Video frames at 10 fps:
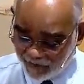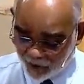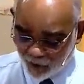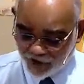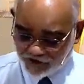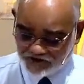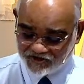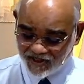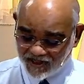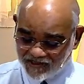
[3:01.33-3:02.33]
I'm on a
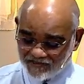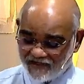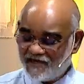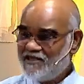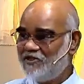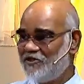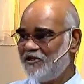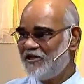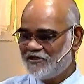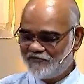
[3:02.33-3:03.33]
watchtower, ready to
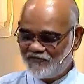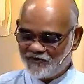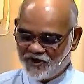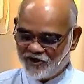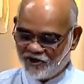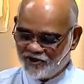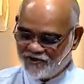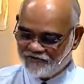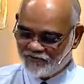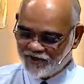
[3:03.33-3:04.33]
hear from the
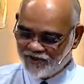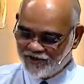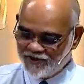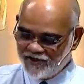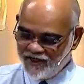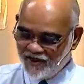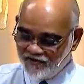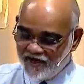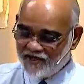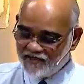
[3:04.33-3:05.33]
Lord.
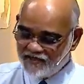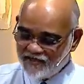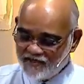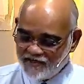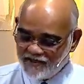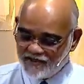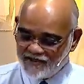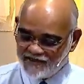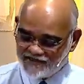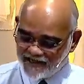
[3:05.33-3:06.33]
And then
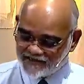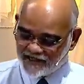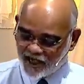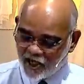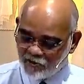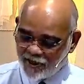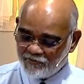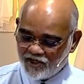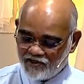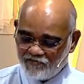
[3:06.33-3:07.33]
he says, How I
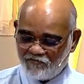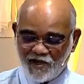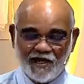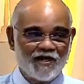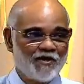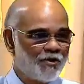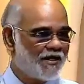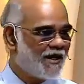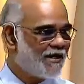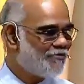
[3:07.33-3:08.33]
may reply
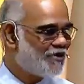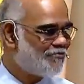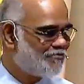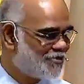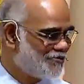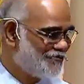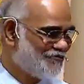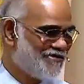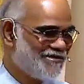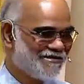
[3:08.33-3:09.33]
when I'm
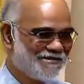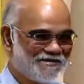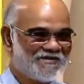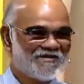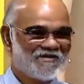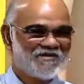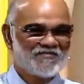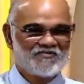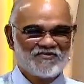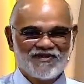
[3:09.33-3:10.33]
reproved.
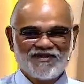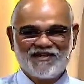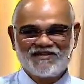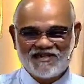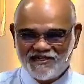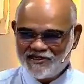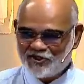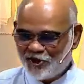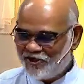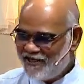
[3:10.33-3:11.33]
It's like
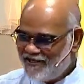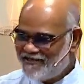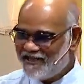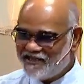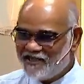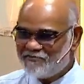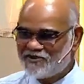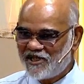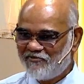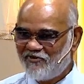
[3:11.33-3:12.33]
he's already set
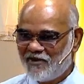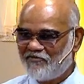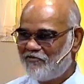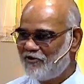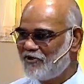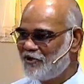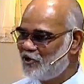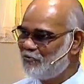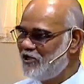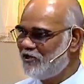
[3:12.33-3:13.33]
himself up
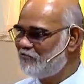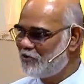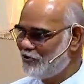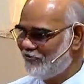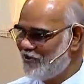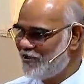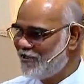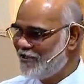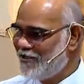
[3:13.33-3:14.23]
to be reproved.